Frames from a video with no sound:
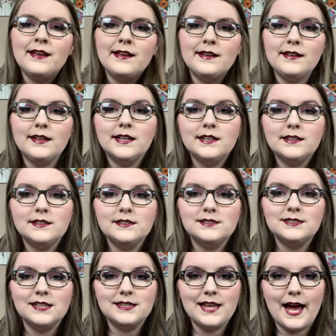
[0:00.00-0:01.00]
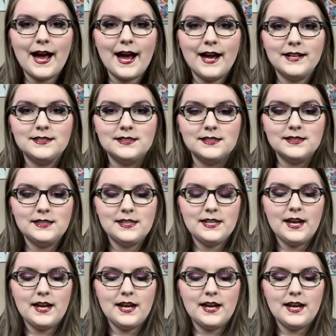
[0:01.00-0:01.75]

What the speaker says: is that the